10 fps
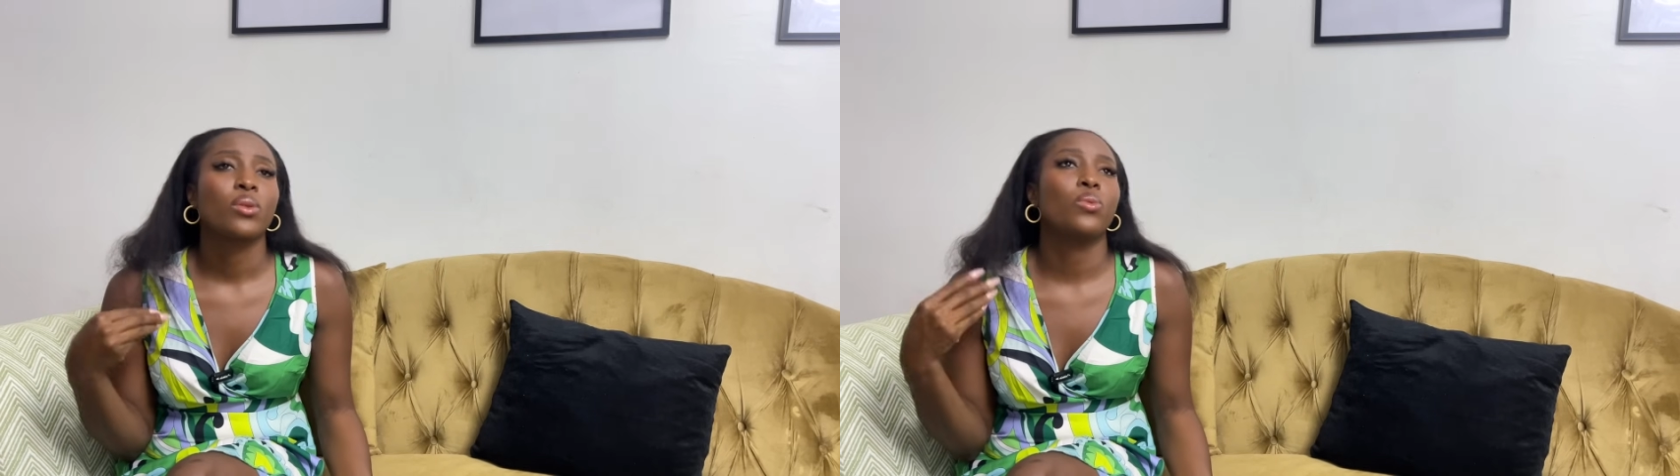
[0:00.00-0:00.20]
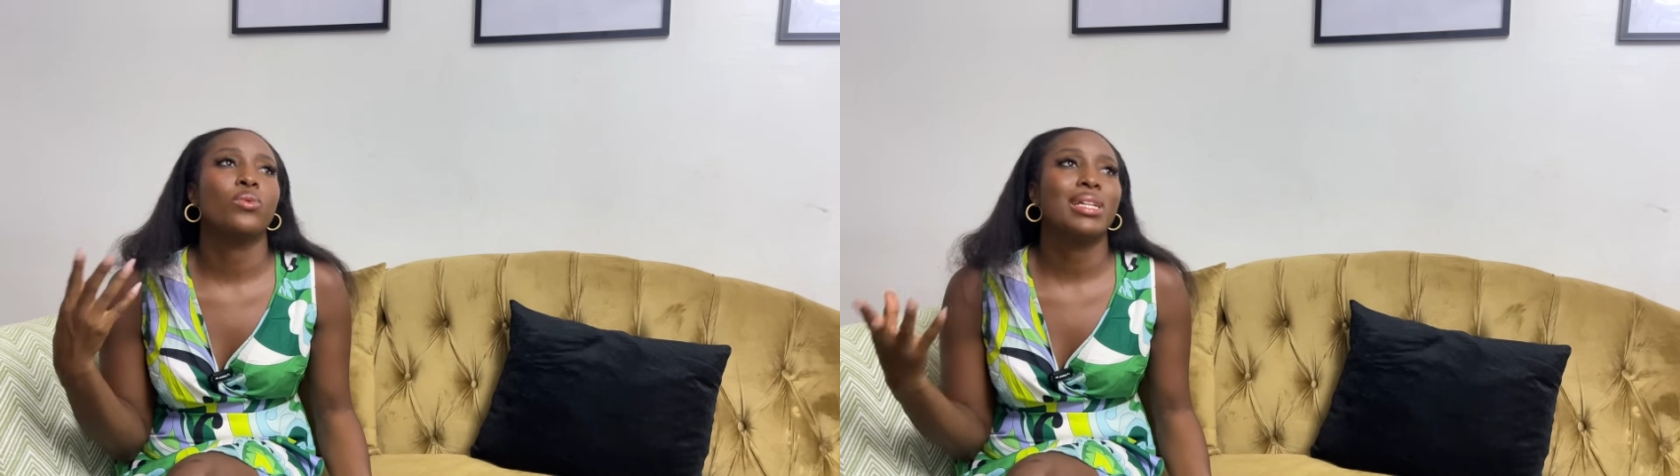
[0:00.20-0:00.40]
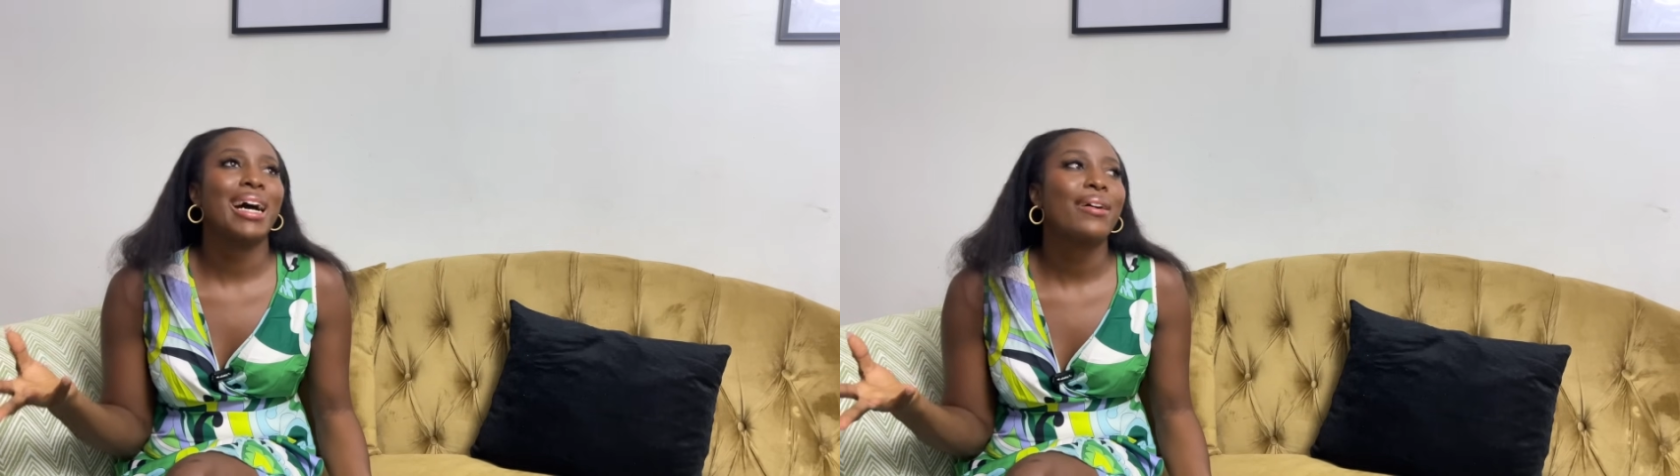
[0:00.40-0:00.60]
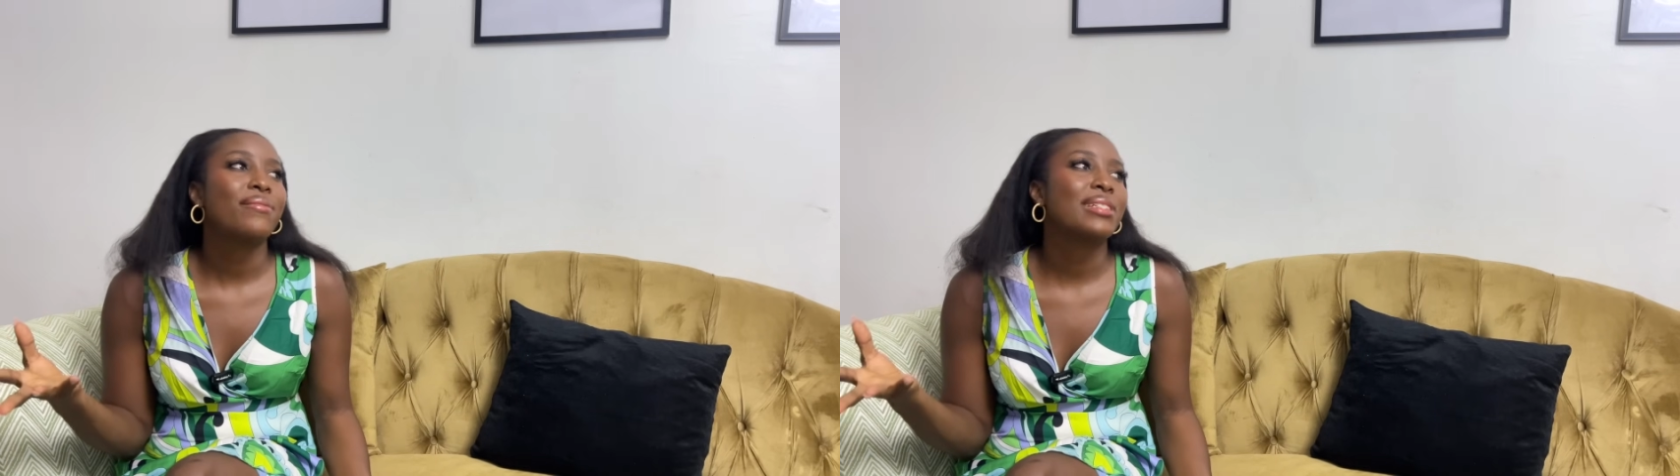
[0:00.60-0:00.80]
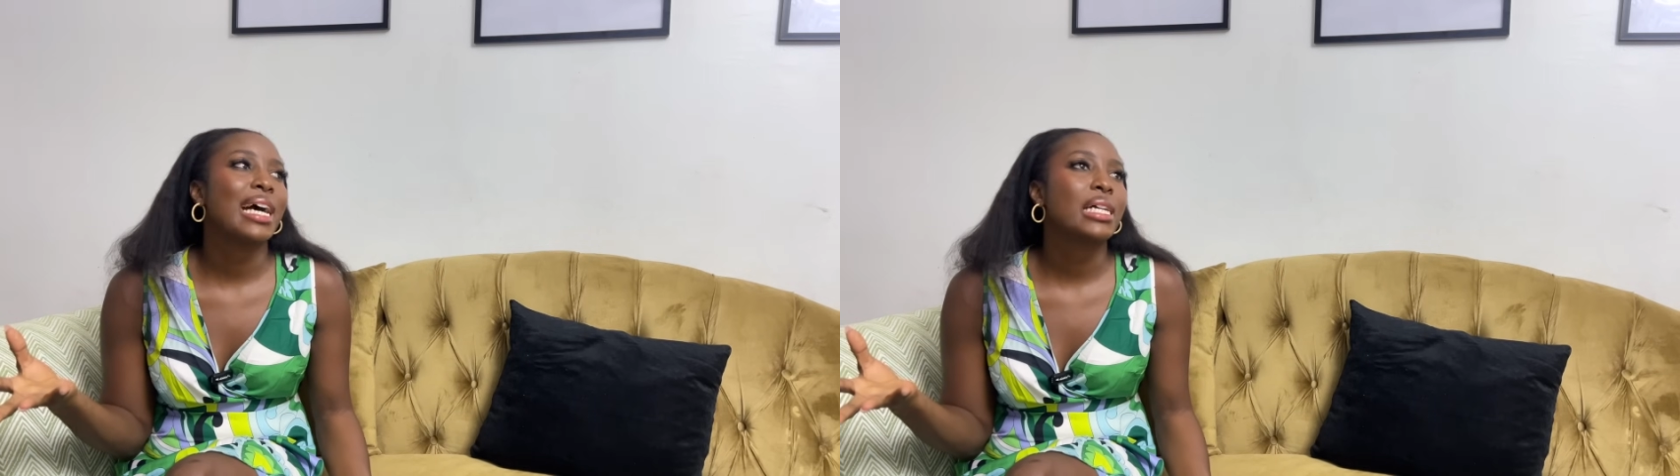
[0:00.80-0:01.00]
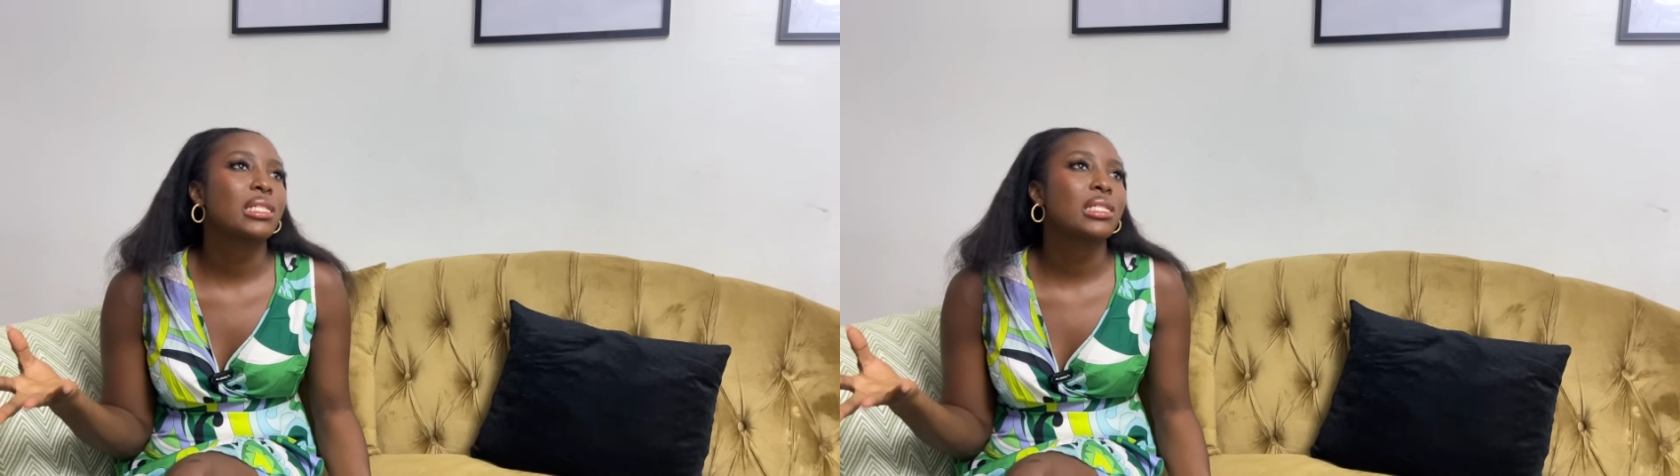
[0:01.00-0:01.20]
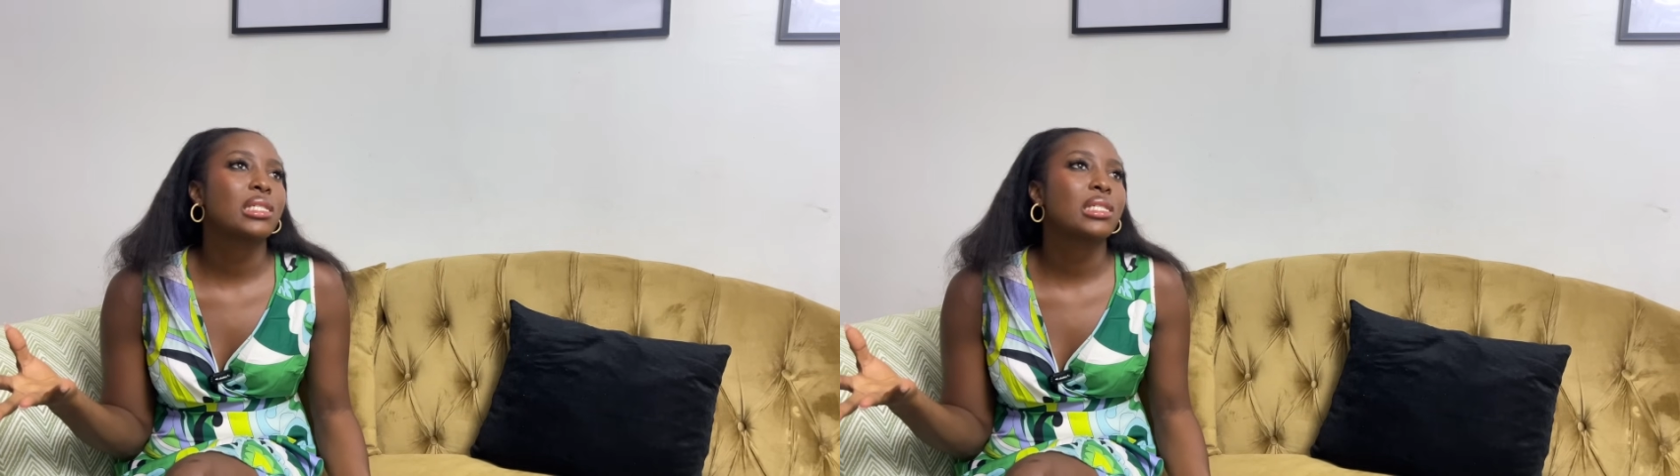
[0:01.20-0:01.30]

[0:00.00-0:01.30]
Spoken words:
would have that